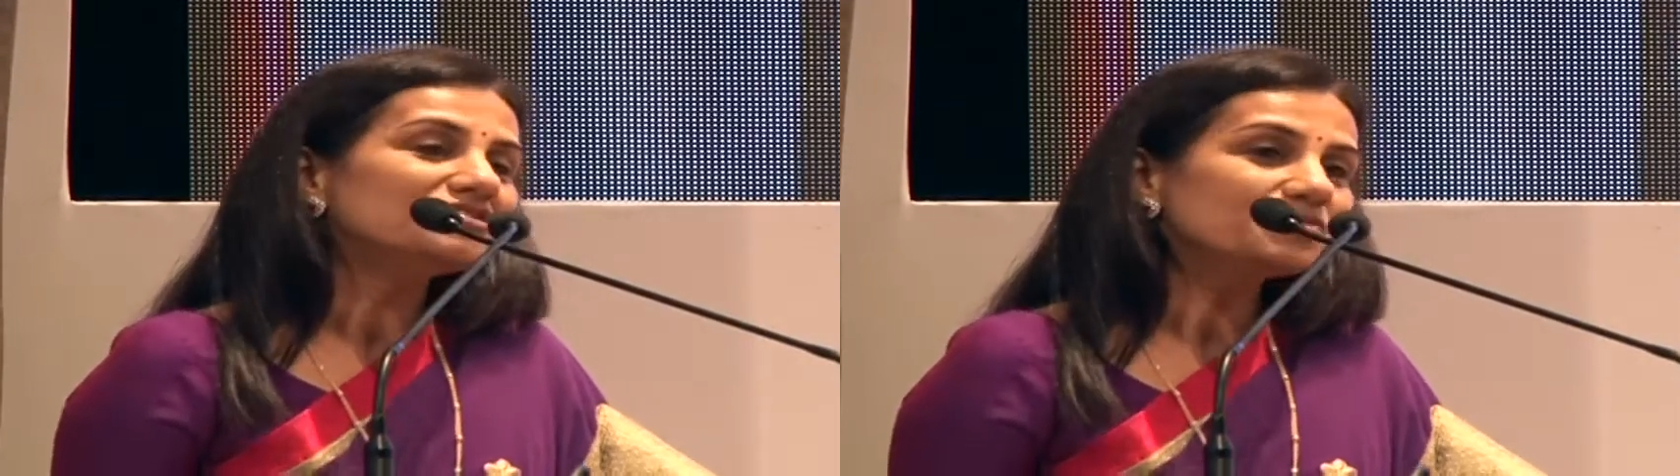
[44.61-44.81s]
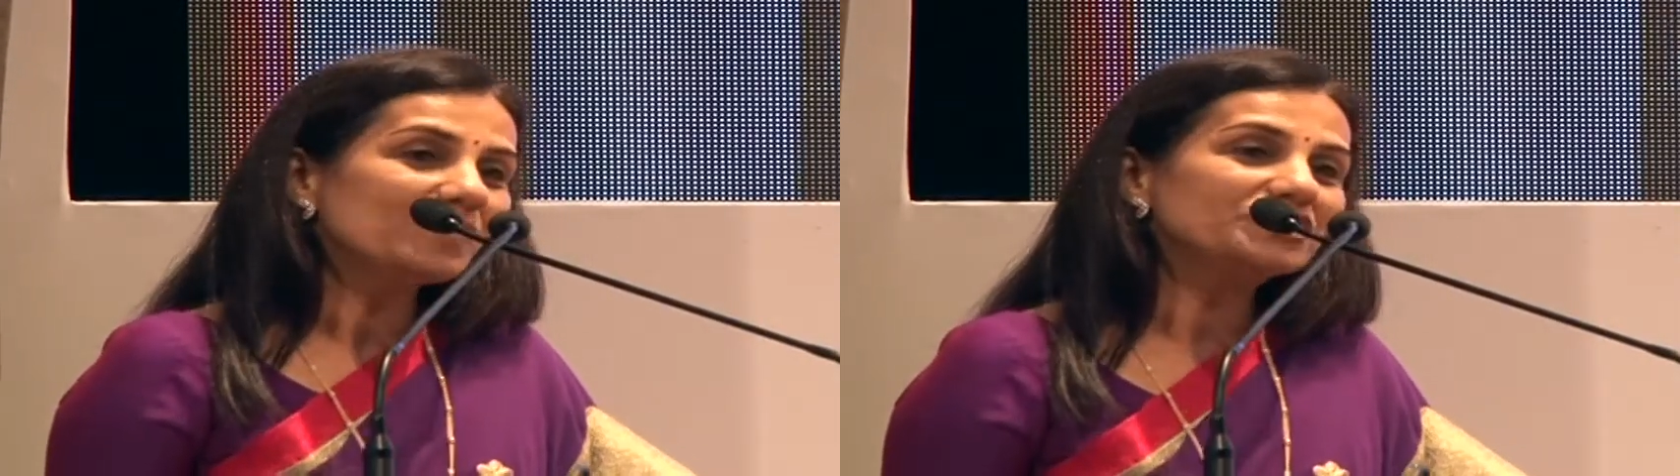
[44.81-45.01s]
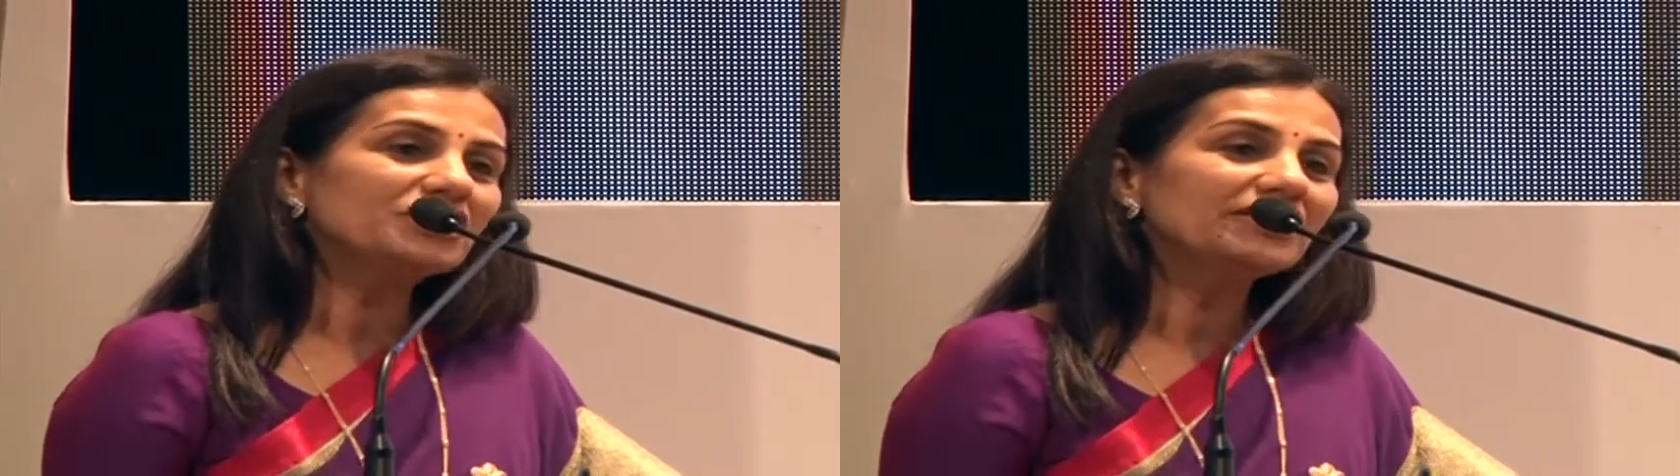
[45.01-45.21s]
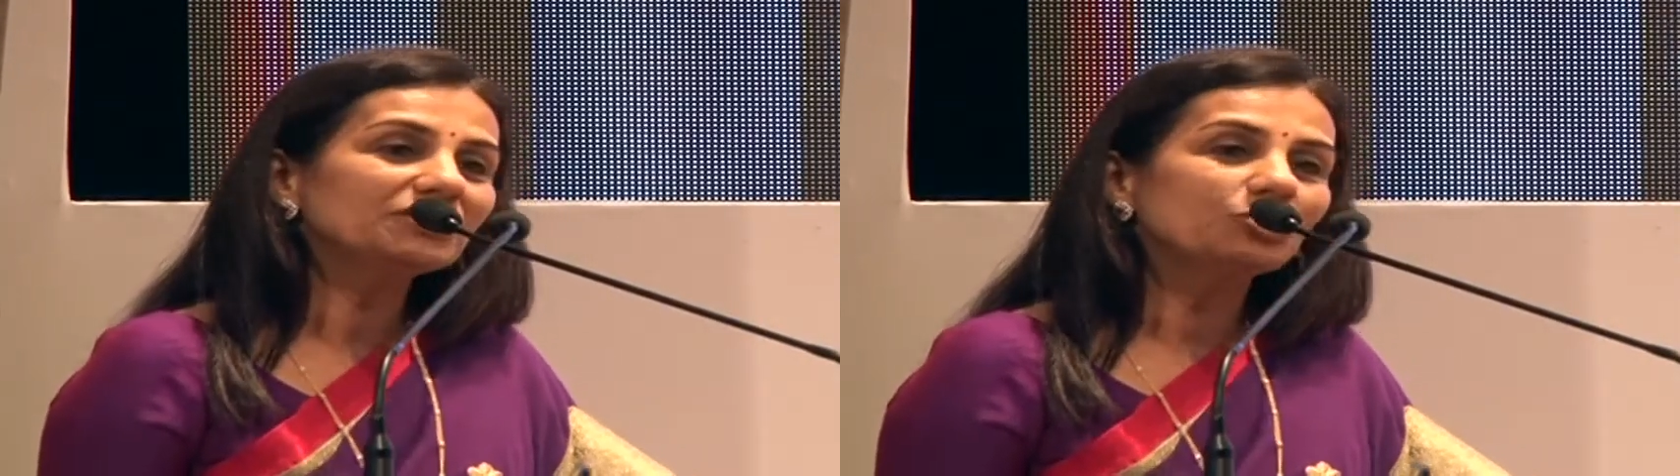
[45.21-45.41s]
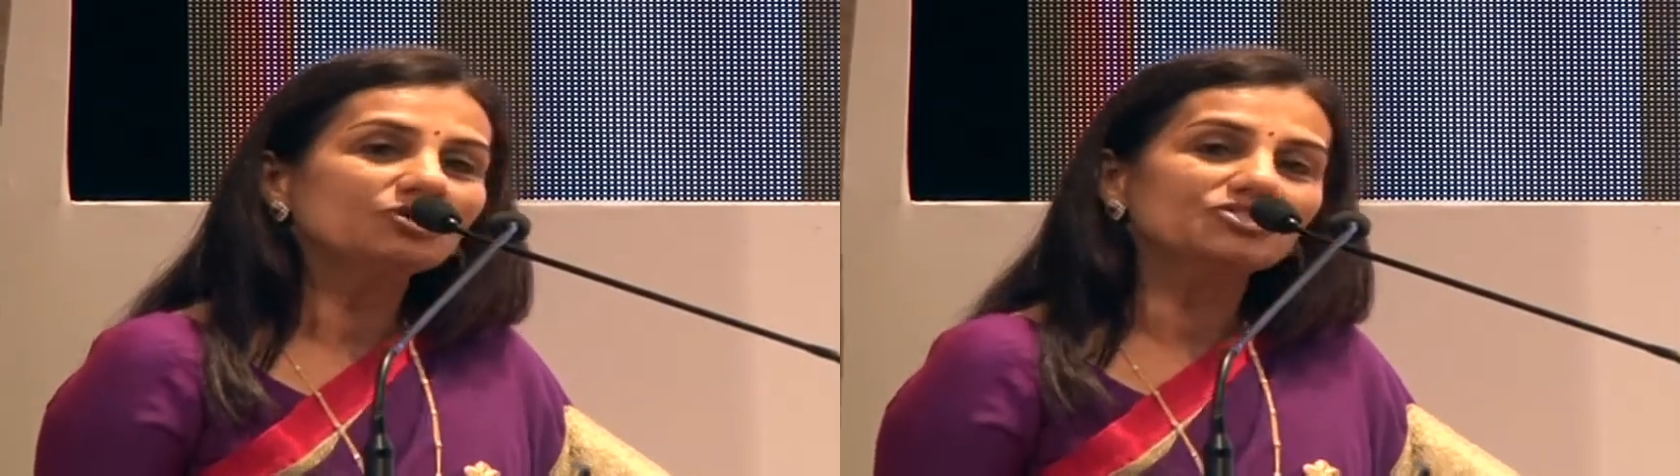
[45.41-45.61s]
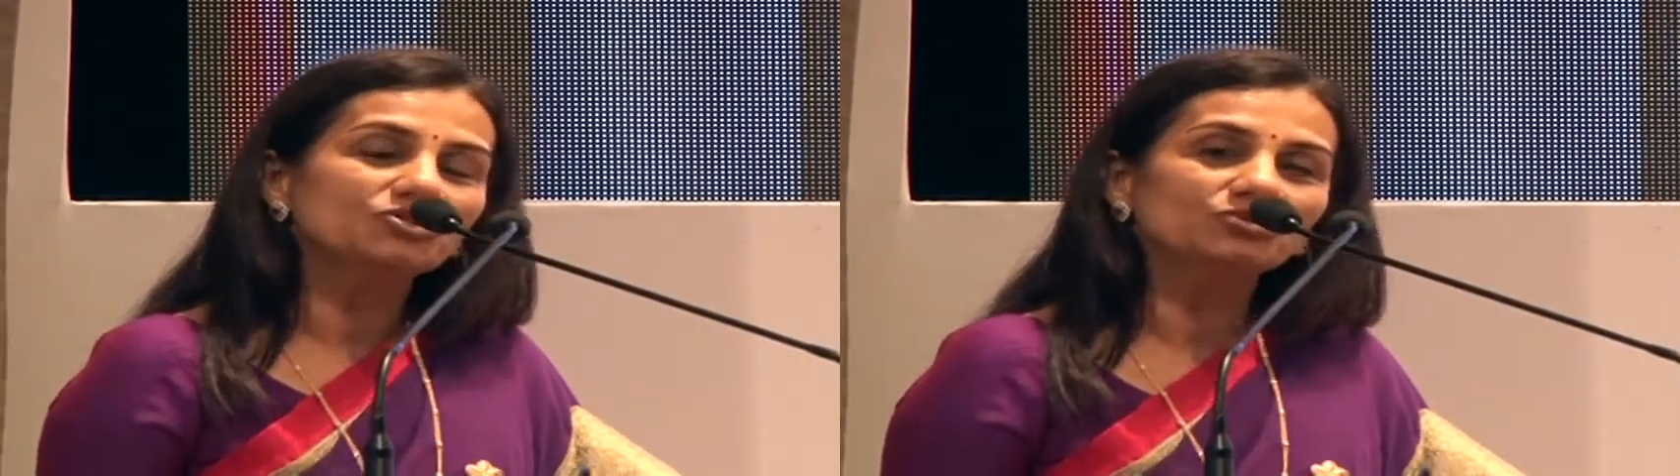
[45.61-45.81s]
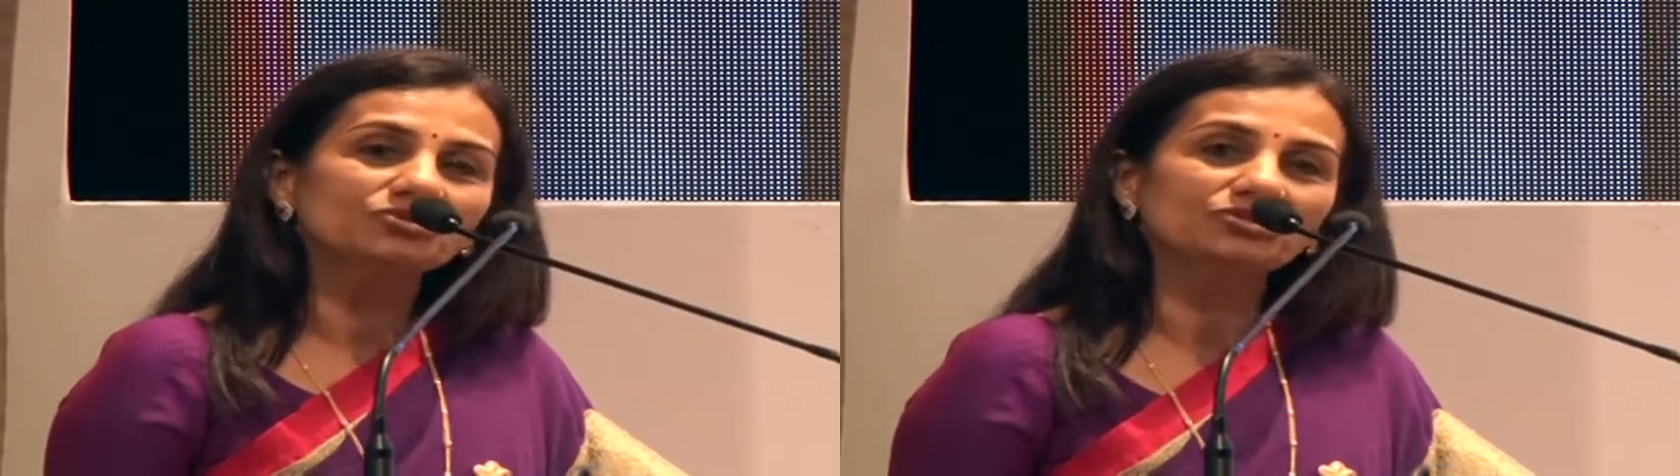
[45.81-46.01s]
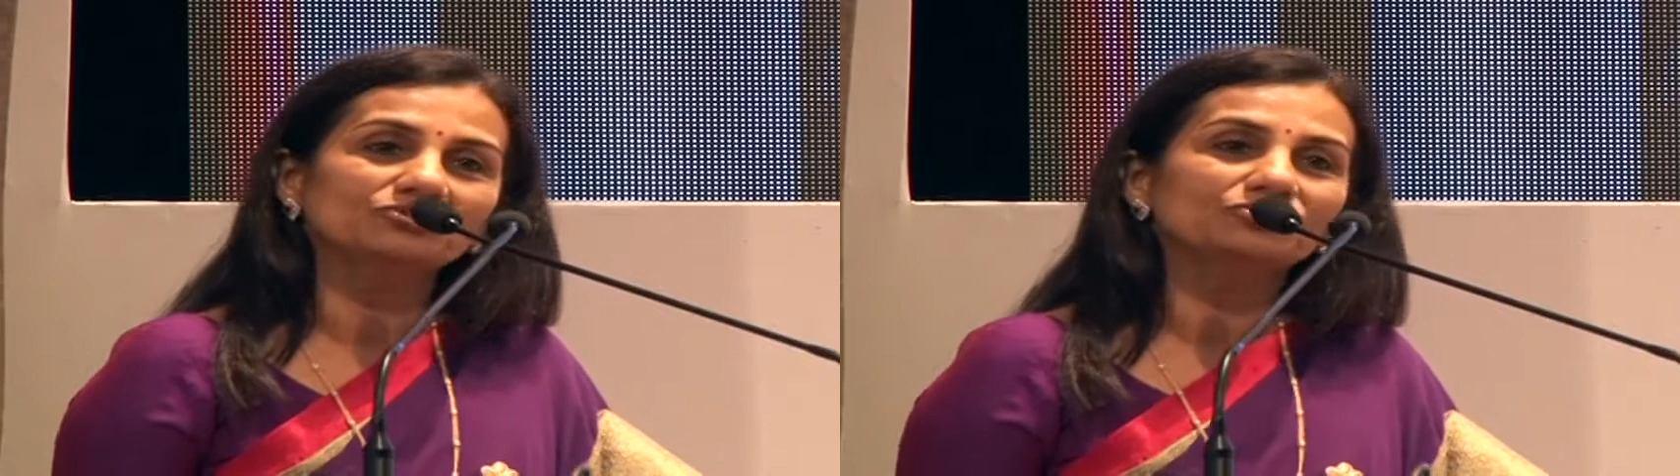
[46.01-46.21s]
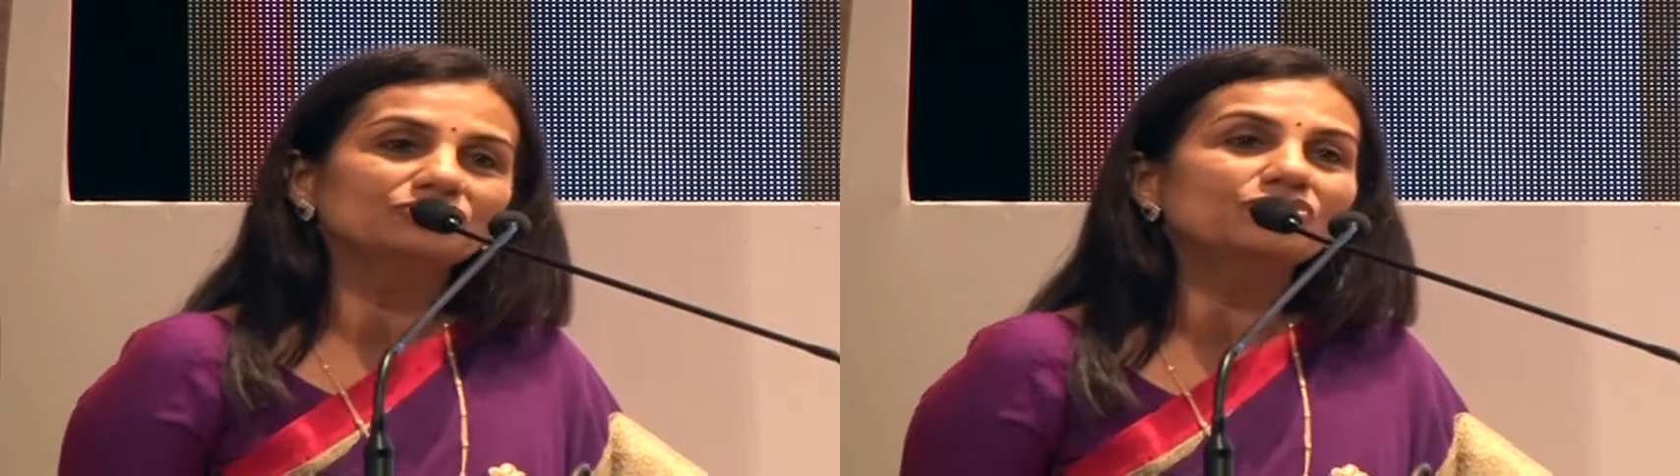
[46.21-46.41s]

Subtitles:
especially those youth